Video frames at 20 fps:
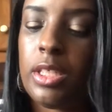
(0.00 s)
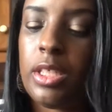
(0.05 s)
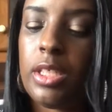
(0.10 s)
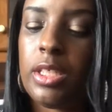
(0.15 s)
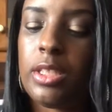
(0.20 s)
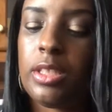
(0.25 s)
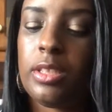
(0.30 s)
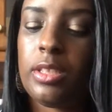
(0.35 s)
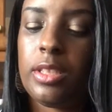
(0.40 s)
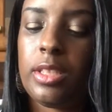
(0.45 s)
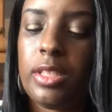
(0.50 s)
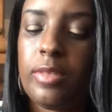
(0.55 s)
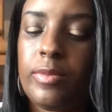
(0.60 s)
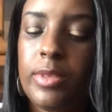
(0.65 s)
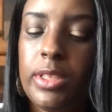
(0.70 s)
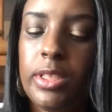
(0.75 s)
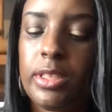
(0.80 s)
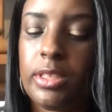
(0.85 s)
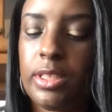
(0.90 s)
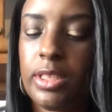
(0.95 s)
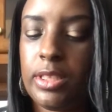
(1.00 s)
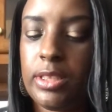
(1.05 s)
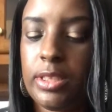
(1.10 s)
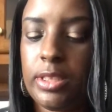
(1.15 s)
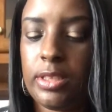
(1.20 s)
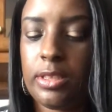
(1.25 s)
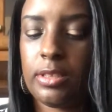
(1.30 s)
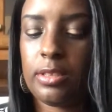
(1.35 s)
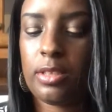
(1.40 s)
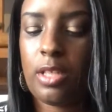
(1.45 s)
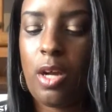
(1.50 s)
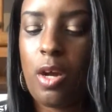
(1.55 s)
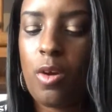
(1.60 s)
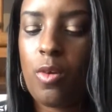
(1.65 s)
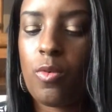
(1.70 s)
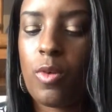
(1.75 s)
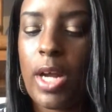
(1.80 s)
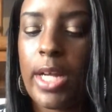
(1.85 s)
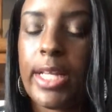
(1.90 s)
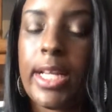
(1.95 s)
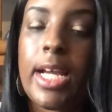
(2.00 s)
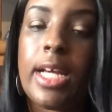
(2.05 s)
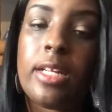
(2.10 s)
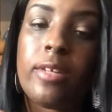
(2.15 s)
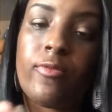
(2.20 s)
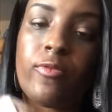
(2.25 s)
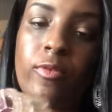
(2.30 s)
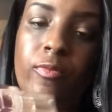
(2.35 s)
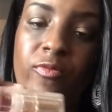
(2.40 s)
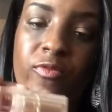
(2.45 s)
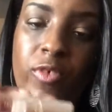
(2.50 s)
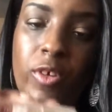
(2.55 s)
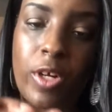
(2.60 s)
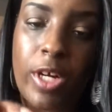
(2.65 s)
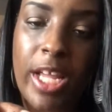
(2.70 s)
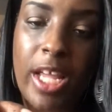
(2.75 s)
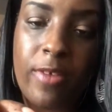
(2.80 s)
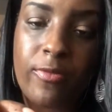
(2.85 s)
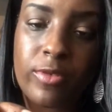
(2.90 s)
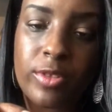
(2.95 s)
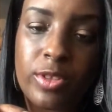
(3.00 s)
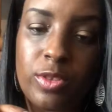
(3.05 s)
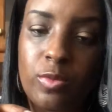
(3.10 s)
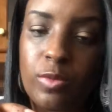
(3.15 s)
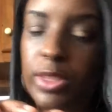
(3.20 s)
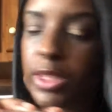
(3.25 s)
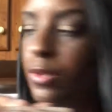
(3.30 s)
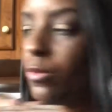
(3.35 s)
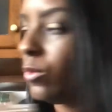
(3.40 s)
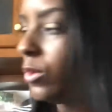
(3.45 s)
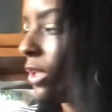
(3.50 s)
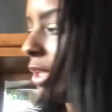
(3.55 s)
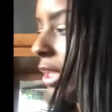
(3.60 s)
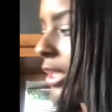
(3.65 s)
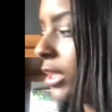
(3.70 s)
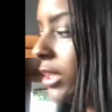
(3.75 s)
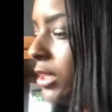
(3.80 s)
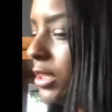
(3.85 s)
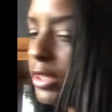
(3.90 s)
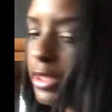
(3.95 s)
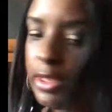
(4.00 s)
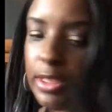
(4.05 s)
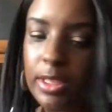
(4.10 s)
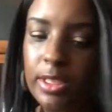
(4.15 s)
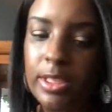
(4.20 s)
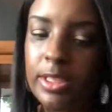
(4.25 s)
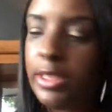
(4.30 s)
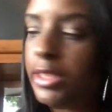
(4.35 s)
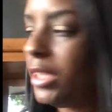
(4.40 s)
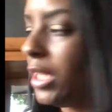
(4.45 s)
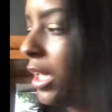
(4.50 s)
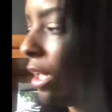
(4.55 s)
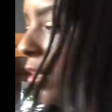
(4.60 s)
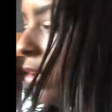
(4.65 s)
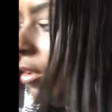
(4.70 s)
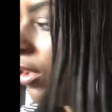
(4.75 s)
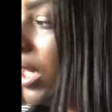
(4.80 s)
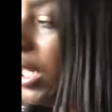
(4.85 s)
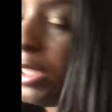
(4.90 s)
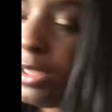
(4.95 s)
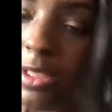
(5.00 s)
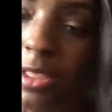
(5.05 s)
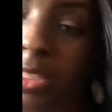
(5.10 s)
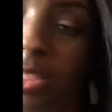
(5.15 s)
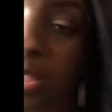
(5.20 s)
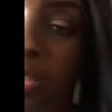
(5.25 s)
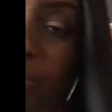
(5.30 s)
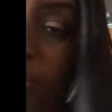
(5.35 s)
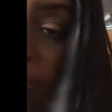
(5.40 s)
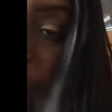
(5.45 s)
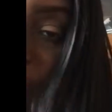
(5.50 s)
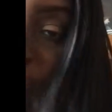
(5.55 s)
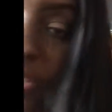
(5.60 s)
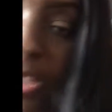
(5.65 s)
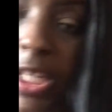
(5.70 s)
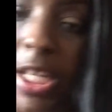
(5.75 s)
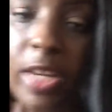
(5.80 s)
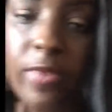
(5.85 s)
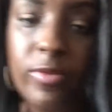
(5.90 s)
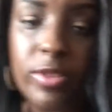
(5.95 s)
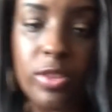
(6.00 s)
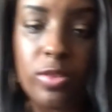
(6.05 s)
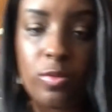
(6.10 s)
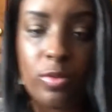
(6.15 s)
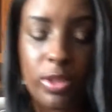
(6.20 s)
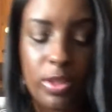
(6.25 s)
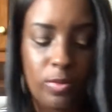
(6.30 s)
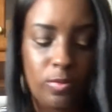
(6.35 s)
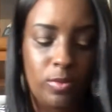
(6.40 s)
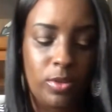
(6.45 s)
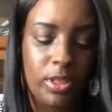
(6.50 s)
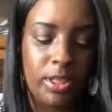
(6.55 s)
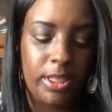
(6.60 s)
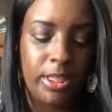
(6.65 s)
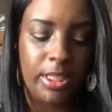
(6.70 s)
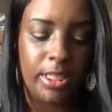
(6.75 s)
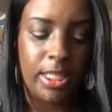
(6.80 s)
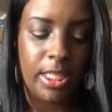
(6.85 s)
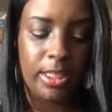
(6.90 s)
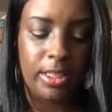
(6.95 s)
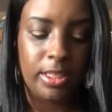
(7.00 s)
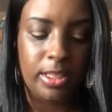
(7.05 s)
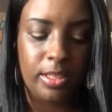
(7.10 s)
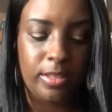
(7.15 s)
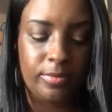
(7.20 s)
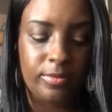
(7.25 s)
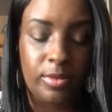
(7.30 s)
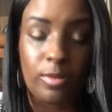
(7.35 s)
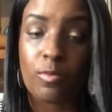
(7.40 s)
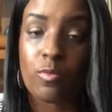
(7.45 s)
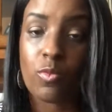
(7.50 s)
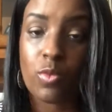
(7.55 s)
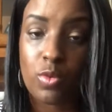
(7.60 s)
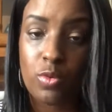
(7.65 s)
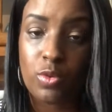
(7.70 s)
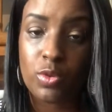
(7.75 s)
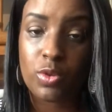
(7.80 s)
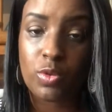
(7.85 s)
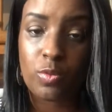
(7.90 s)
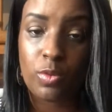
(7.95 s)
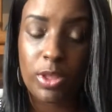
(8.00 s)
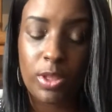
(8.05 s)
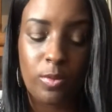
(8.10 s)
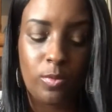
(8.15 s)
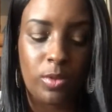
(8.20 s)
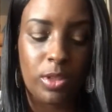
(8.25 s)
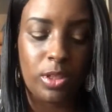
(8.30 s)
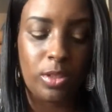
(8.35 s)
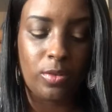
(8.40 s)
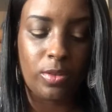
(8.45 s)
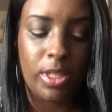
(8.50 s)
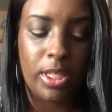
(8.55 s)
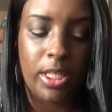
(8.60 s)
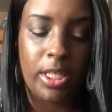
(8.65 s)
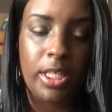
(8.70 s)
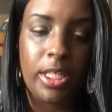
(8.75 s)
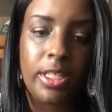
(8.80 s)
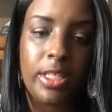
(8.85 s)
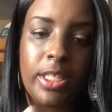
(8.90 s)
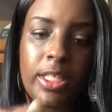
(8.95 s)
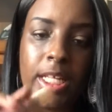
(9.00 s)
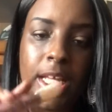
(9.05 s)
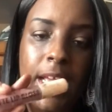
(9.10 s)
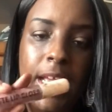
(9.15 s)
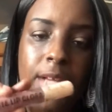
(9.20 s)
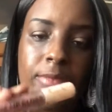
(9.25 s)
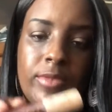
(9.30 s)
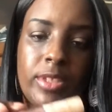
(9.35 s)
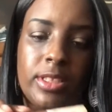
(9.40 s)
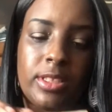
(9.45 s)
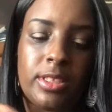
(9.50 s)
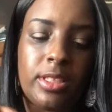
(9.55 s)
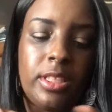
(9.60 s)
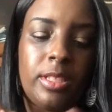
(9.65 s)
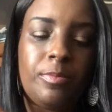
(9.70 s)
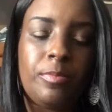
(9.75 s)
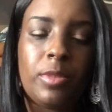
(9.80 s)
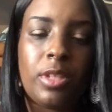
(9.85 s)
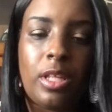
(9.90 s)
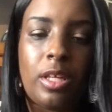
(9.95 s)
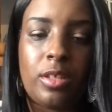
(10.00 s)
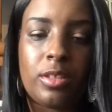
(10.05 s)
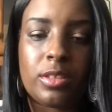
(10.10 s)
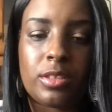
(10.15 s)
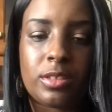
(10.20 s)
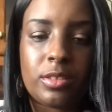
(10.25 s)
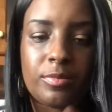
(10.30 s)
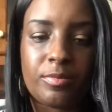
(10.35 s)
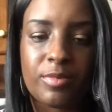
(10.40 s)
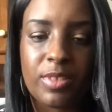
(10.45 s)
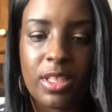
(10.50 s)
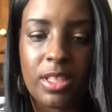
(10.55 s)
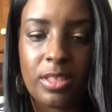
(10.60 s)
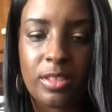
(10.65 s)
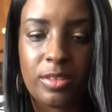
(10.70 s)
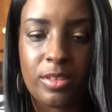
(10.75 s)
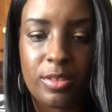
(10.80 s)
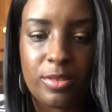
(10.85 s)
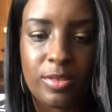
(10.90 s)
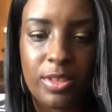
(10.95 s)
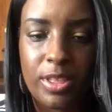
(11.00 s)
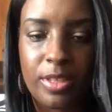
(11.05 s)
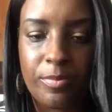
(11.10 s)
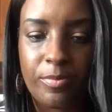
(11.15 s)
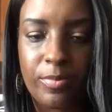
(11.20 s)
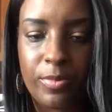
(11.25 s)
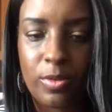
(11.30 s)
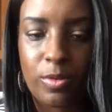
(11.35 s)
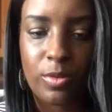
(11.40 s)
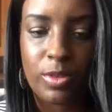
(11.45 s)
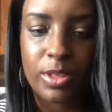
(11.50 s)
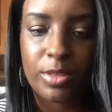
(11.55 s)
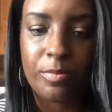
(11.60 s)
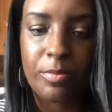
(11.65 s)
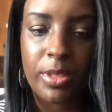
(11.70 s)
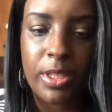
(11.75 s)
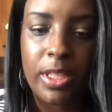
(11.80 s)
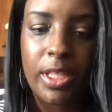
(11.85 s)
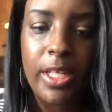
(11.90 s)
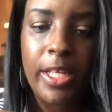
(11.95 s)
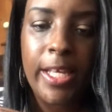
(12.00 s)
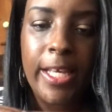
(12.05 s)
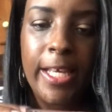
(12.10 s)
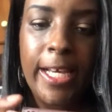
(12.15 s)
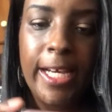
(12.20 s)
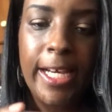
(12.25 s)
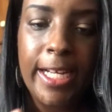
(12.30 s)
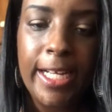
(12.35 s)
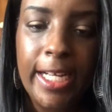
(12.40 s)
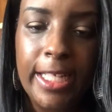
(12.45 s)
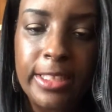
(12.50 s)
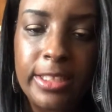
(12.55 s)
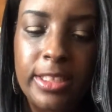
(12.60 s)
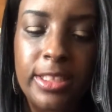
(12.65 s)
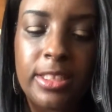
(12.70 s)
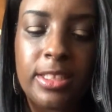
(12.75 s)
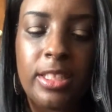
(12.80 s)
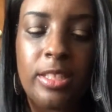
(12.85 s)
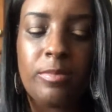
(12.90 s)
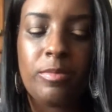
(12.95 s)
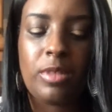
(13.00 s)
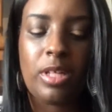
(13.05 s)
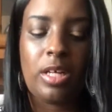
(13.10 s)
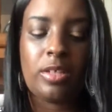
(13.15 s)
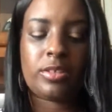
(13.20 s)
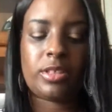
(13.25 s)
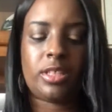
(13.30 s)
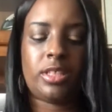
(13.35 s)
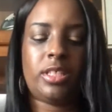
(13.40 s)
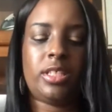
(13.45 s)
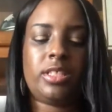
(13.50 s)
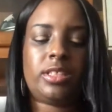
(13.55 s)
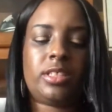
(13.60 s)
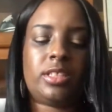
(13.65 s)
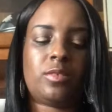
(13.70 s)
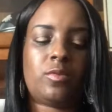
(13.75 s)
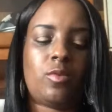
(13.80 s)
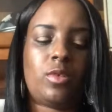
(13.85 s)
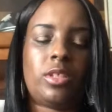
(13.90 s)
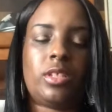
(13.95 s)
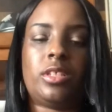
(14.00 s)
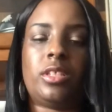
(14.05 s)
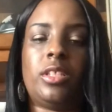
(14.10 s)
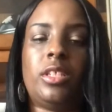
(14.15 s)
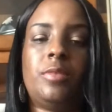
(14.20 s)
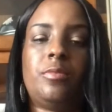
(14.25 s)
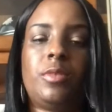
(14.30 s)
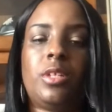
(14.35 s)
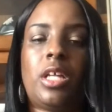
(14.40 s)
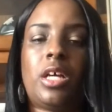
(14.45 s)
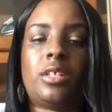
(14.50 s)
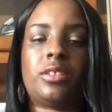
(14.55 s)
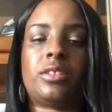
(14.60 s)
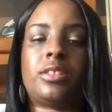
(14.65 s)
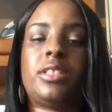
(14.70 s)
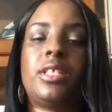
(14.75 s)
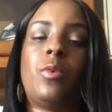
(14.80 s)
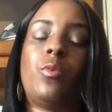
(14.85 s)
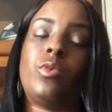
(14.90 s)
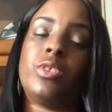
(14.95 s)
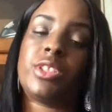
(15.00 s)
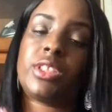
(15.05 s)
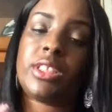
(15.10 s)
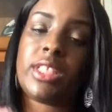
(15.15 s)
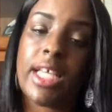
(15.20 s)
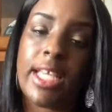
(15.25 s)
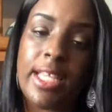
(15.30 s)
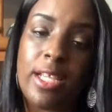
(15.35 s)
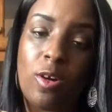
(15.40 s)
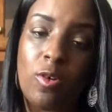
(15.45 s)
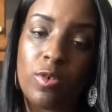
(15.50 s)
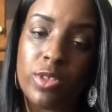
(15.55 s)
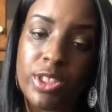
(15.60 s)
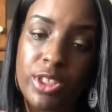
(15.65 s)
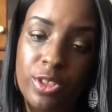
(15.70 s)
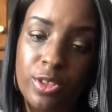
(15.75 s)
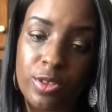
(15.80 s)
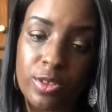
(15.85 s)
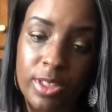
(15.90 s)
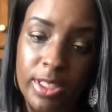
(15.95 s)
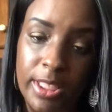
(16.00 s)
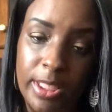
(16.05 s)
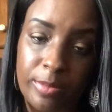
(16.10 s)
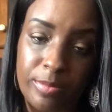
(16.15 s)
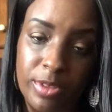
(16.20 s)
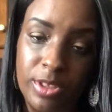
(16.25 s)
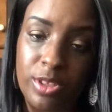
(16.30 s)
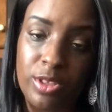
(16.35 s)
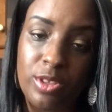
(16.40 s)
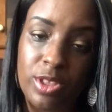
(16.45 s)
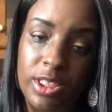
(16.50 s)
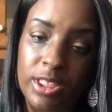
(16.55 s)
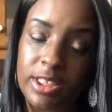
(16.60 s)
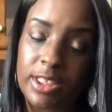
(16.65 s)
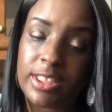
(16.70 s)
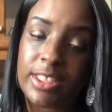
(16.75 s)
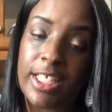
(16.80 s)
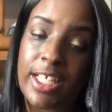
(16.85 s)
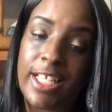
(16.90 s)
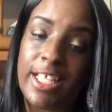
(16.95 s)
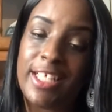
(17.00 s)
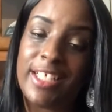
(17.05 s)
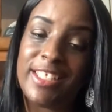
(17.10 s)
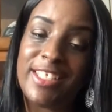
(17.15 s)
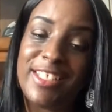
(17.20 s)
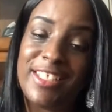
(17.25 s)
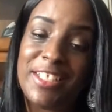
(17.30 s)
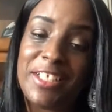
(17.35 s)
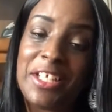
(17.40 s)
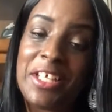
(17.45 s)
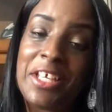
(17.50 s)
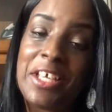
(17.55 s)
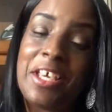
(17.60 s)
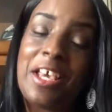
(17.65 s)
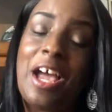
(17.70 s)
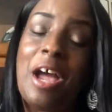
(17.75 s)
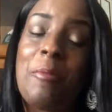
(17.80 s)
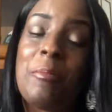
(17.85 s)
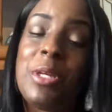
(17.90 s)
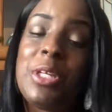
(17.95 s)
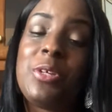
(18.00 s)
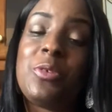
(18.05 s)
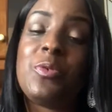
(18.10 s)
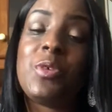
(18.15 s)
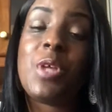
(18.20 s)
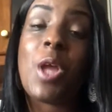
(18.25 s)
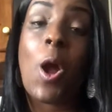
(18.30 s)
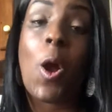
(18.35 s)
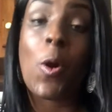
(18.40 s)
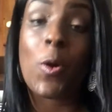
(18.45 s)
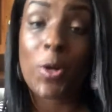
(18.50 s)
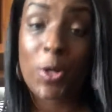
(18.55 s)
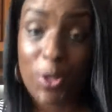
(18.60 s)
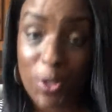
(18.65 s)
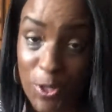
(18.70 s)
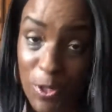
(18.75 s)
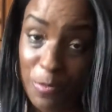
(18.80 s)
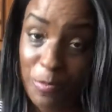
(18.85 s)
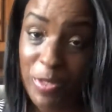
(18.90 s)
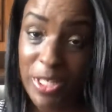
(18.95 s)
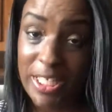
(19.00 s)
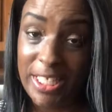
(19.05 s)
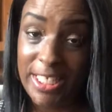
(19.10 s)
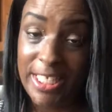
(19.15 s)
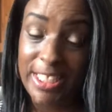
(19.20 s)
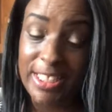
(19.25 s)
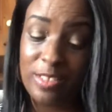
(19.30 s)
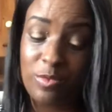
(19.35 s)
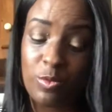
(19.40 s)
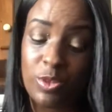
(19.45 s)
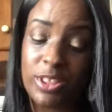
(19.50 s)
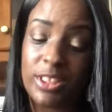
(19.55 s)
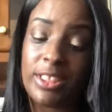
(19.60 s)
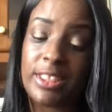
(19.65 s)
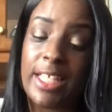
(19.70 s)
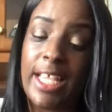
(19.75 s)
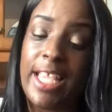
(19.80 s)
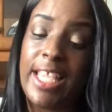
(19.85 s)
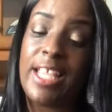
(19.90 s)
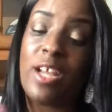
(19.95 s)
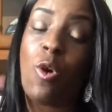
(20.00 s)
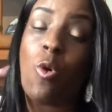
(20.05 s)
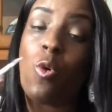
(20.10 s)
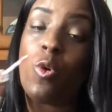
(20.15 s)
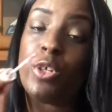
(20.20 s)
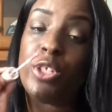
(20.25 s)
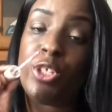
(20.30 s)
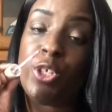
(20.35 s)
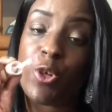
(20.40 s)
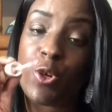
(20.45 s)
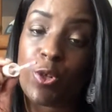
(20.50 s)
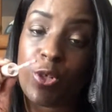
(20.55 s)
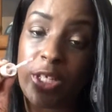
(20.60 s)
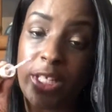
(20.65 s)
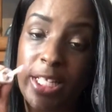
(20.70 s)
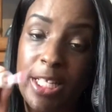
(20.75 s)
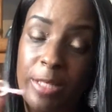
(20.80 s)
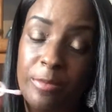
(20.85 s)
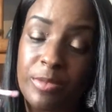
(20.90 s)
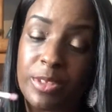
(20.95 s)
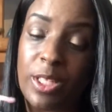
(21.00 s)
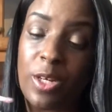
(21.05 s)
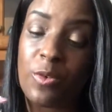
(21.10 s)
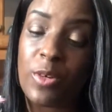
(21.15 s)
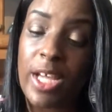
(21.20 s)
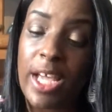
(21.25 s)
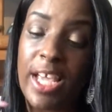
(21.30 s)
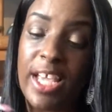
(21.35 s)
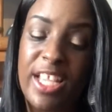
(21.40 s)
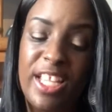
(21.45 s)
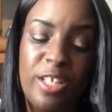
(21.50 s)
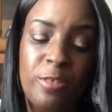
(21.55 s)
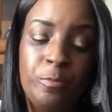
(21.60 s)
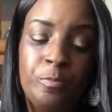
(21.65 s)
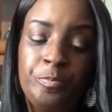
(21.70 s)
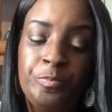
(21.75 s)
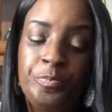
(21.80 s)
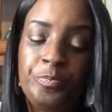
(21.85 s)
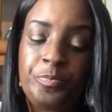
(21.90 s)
I love it. It doesn't. Oh, I got it from Forever 21. Y'all, I love some Forever 21, and I love some Rule 21, okay? And then I have this lip gloss, kind of dirty, of course, but I got this lip gloss, and this is one of the lip gloss that will stay on your lips. Do you understand? I mean, do y'all hear me? This will stay on your lips, okay?